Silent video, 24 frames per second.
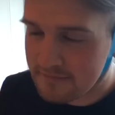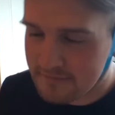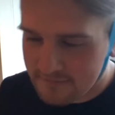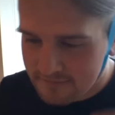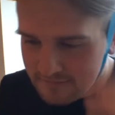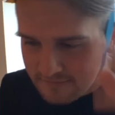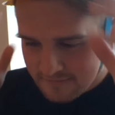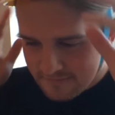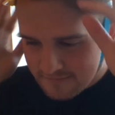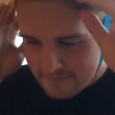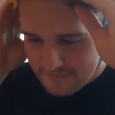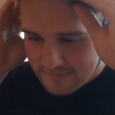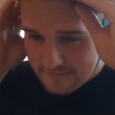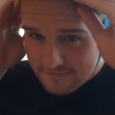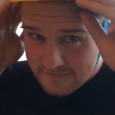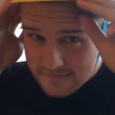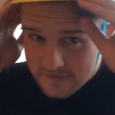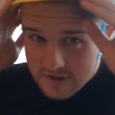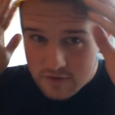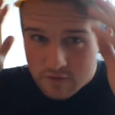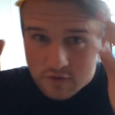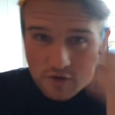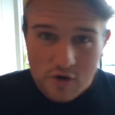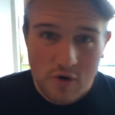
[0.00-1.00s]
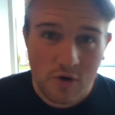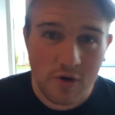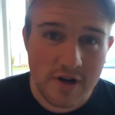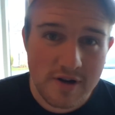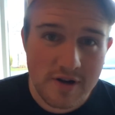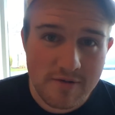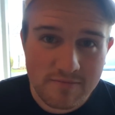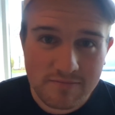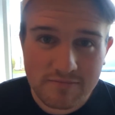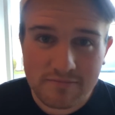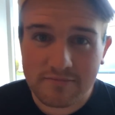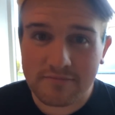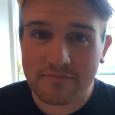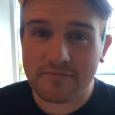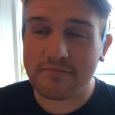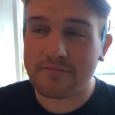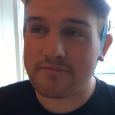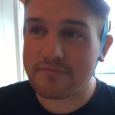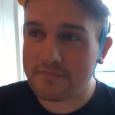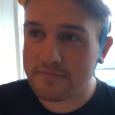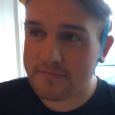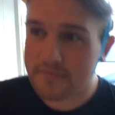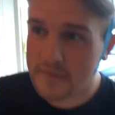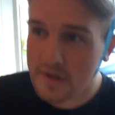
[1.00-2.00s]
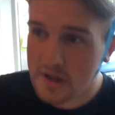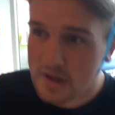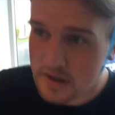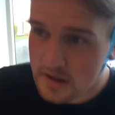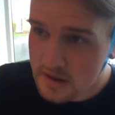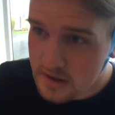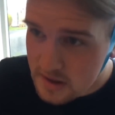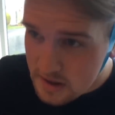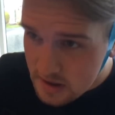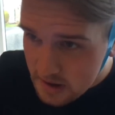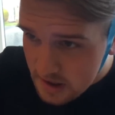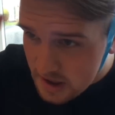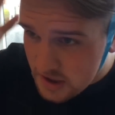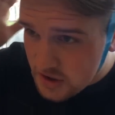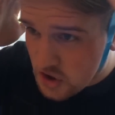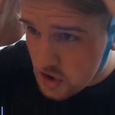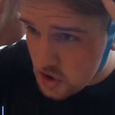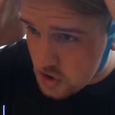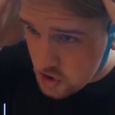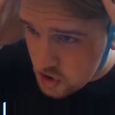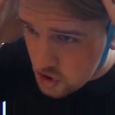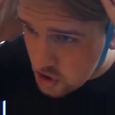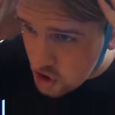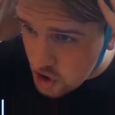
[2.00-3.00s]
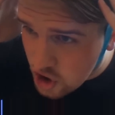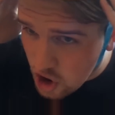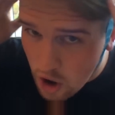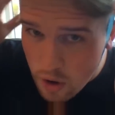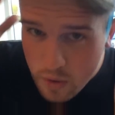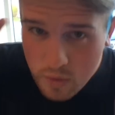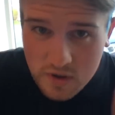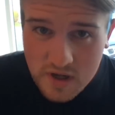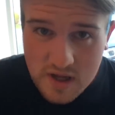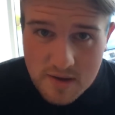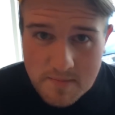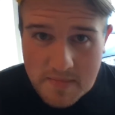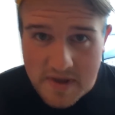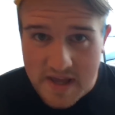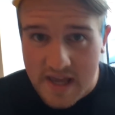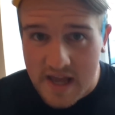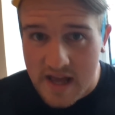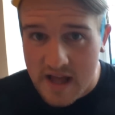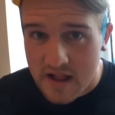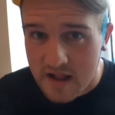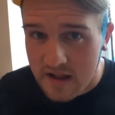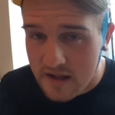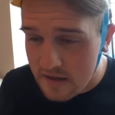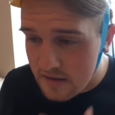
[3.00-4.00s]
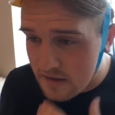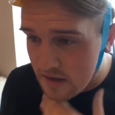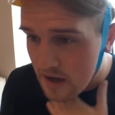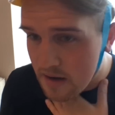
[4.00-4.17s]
Yes. You recording? Right, Ben. She said, "Oh this my god, choking me out.